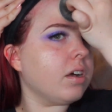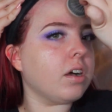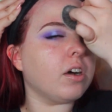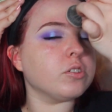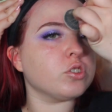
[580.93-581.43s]

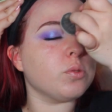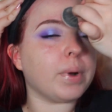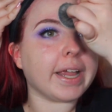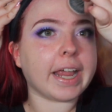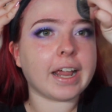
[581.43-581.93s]
Also,
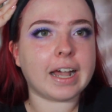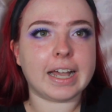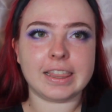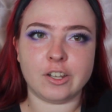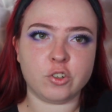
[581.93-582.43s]

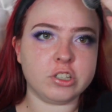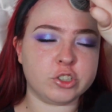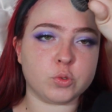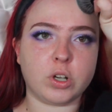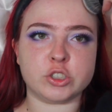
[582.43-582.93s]
I literally
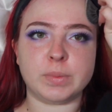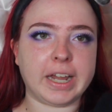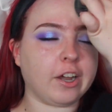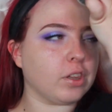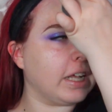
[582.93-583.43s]
just washed my
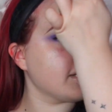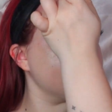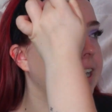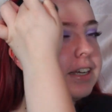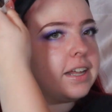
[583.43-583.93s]
hair last
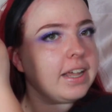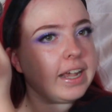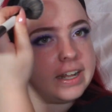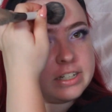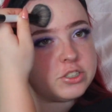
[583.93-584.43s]
night,
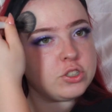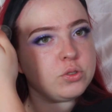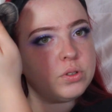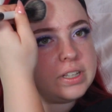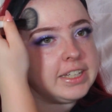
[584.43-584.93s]
and it's
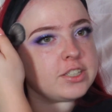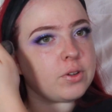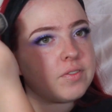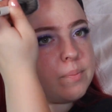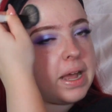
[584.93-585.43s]
too clean, so
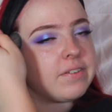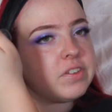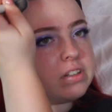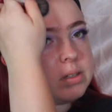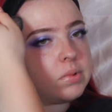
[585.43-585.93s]
I have a bad
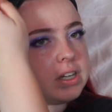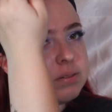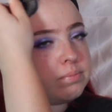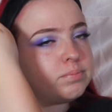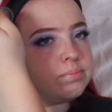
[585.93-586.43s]
feeling I'm
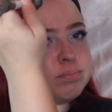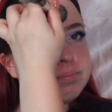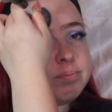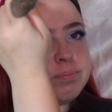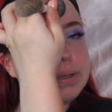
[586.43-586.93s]
gonna
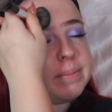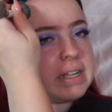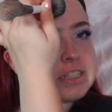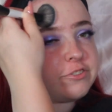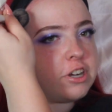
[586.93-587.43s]
be
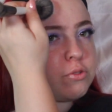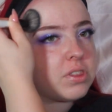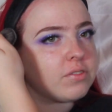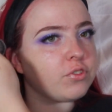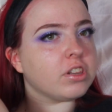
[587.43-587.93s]
messing around
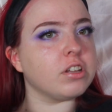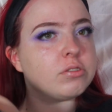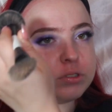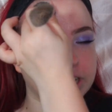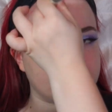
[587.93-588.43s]
with it for a
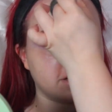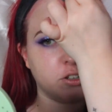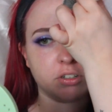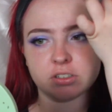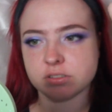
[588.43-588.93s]
little to get it
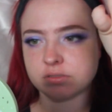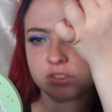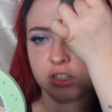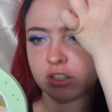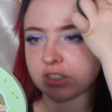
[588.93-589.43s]

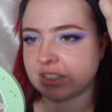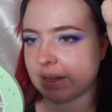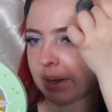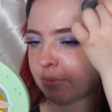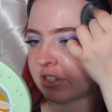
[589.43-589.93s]
to look
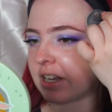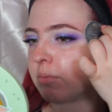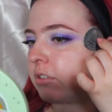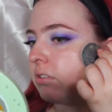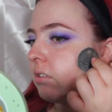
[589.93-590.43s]

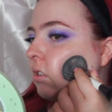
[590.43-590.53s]
semi-presentable.